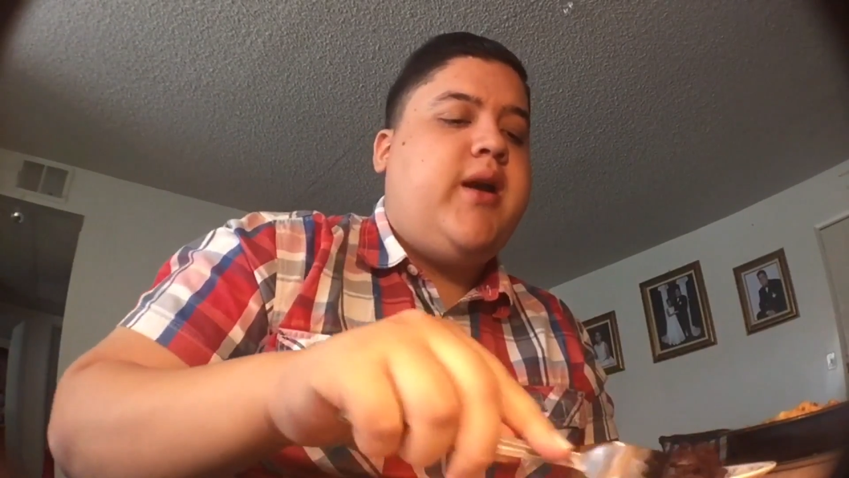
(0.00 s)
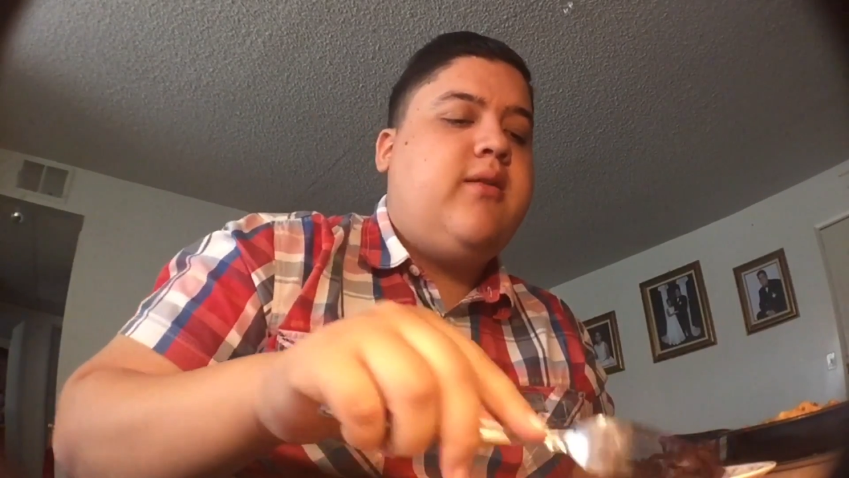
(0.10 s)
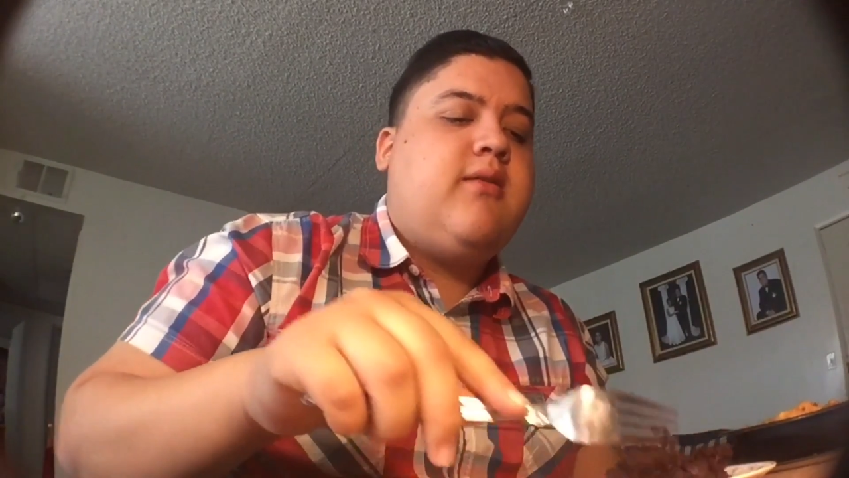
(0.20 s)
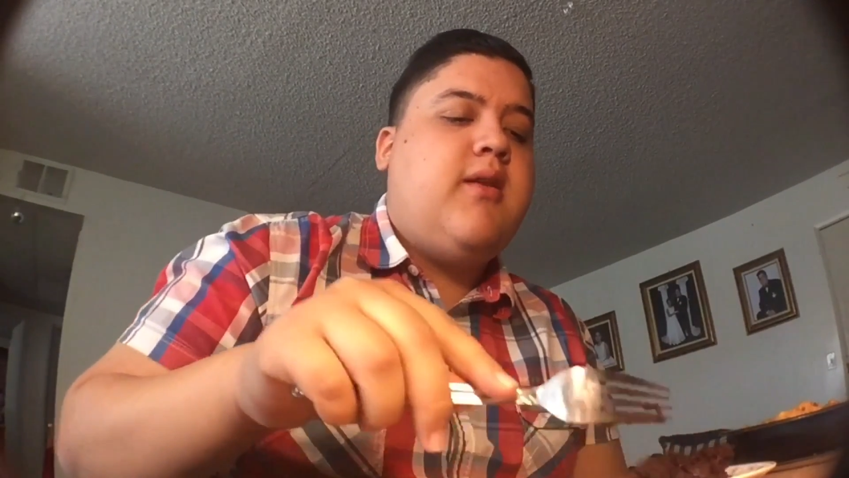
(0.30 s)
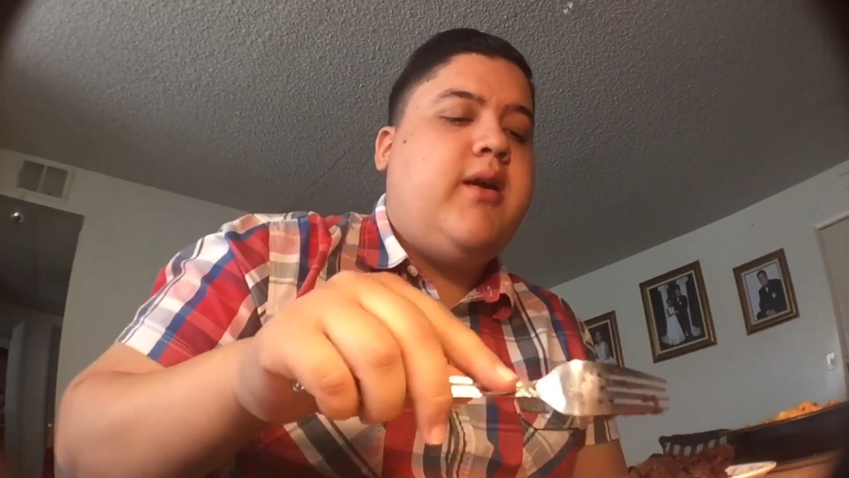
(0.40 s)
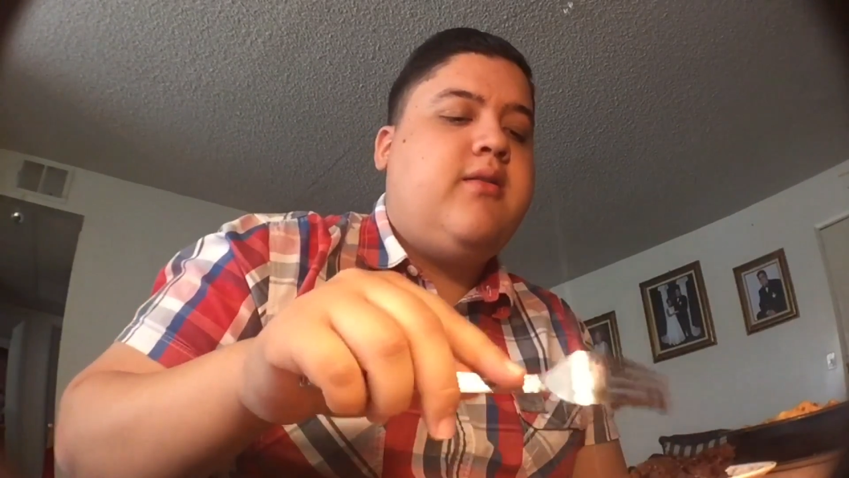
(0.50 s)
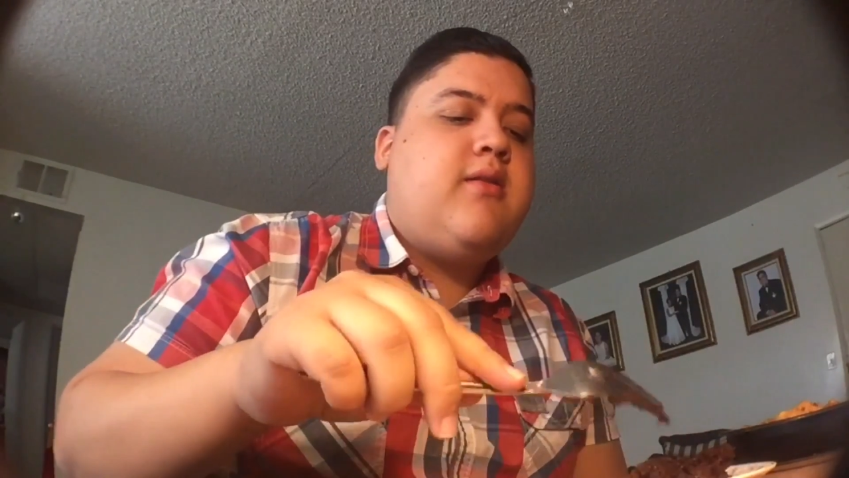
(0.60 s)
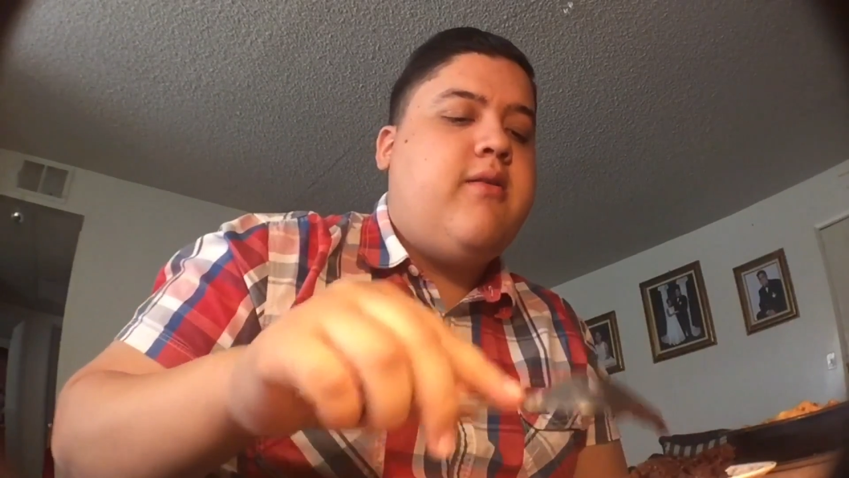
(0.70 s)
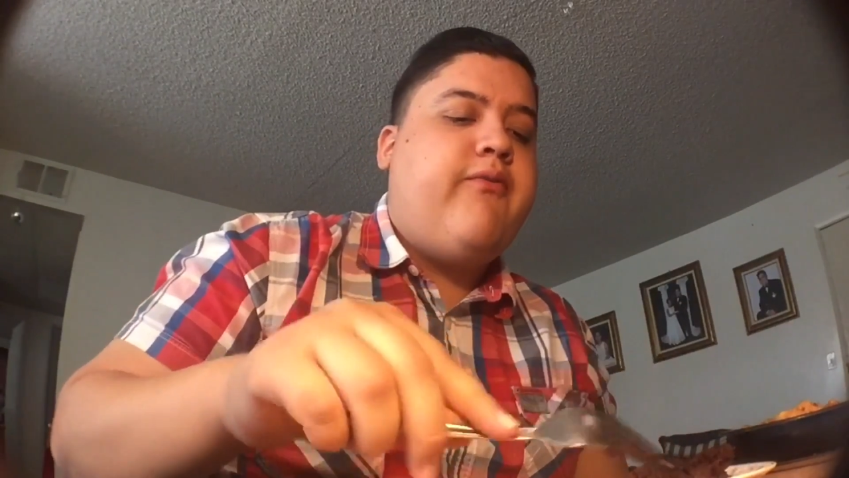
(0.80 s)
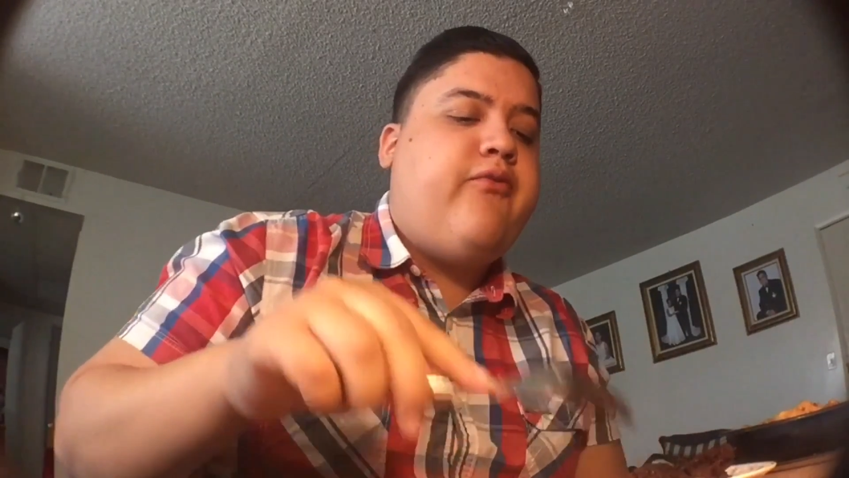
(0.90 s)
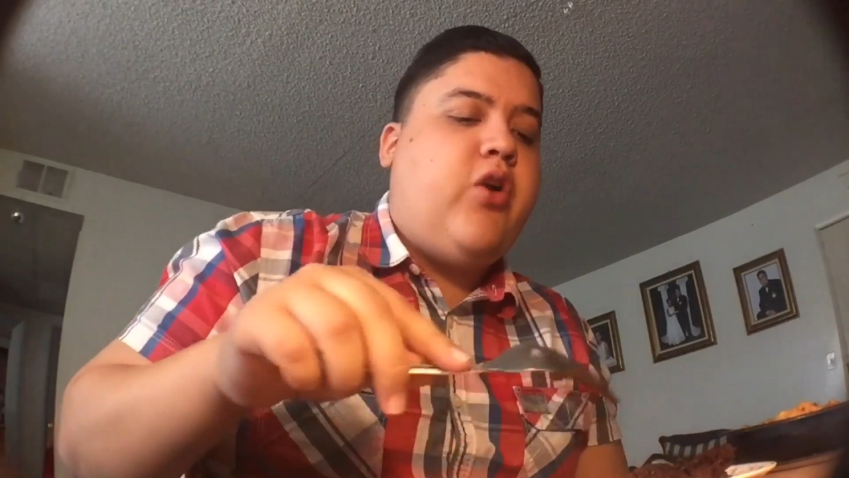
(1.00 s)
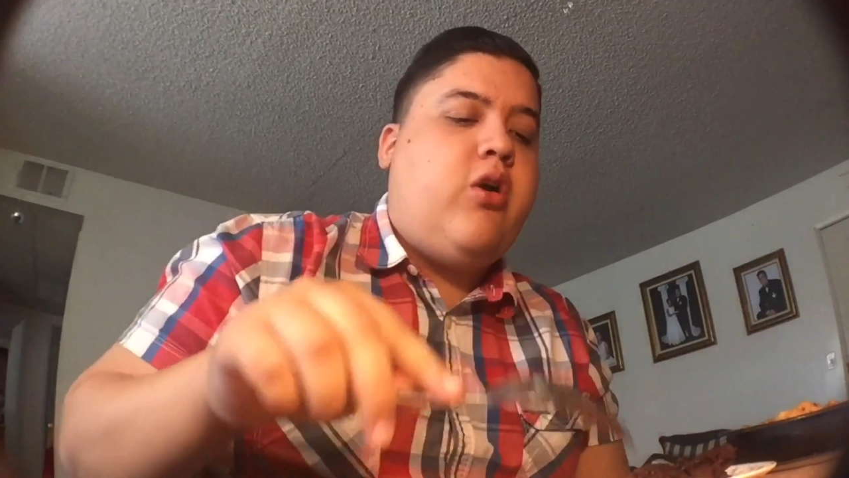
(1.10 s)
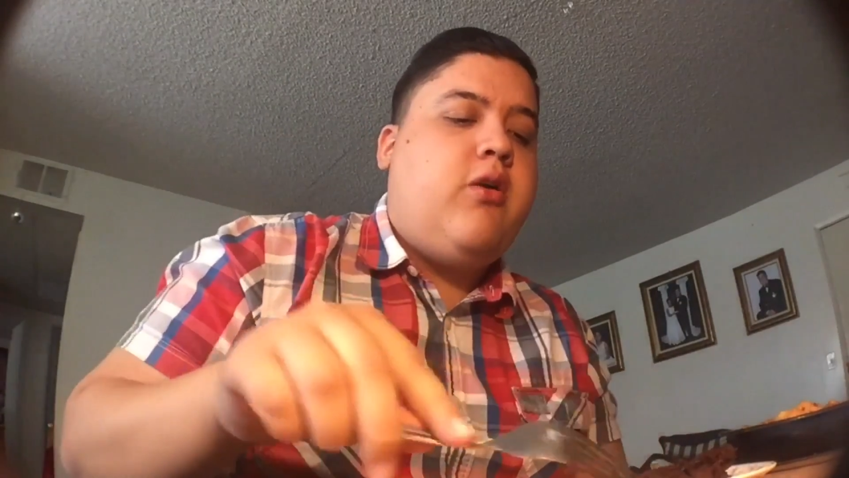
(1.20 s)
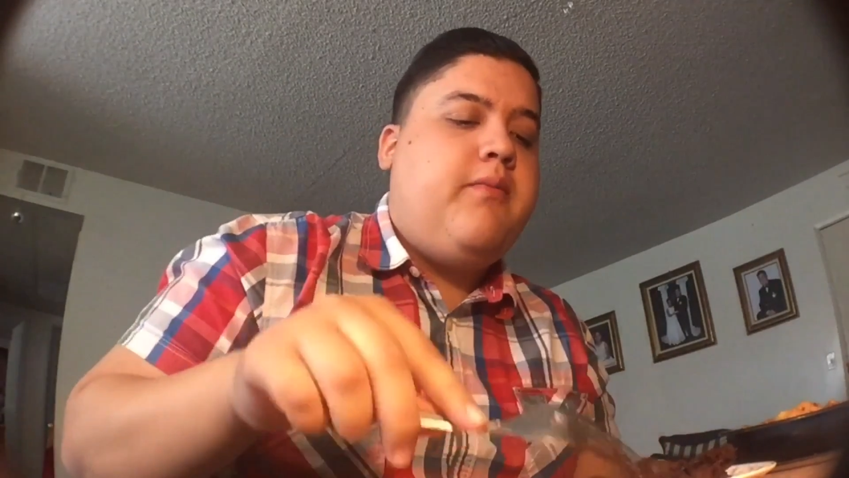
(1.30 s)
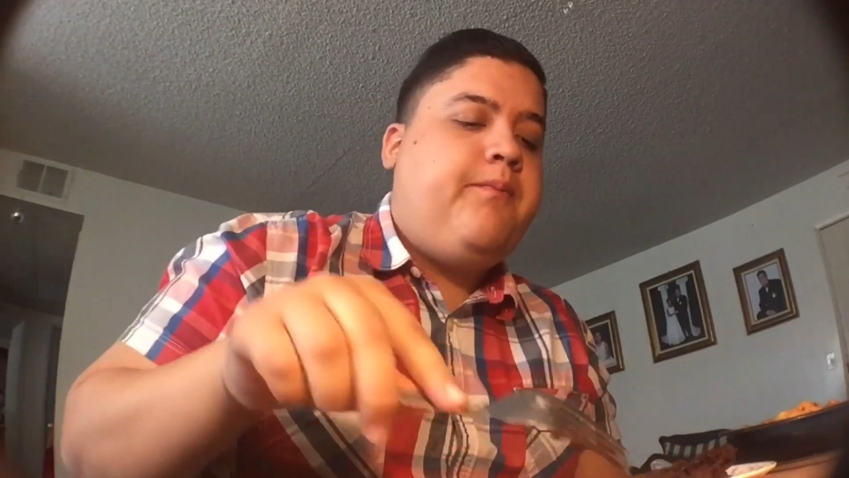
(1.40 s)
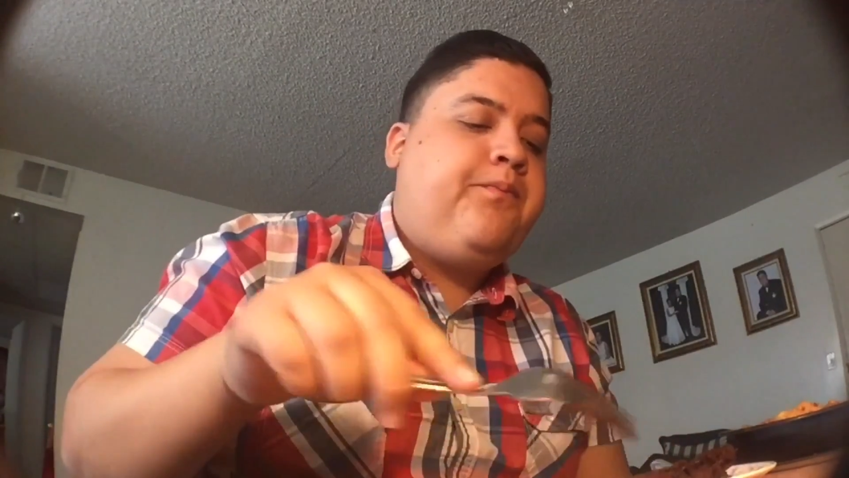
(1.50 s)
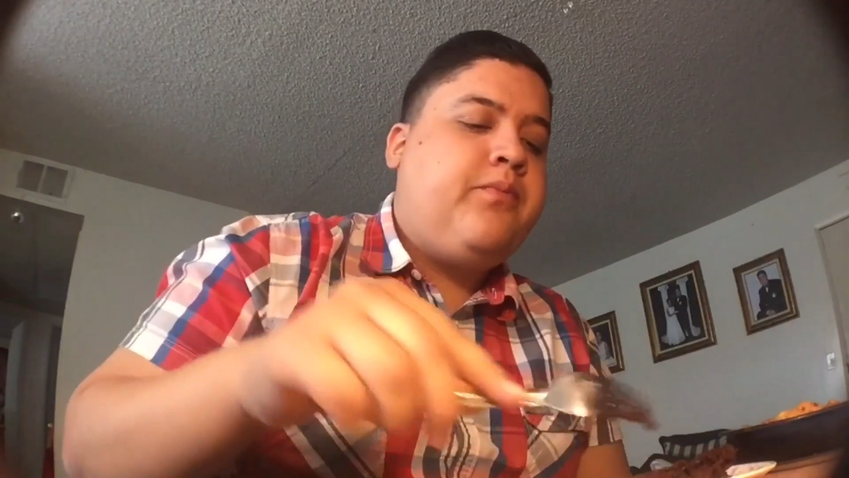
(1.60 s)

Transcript: It's nice and firm,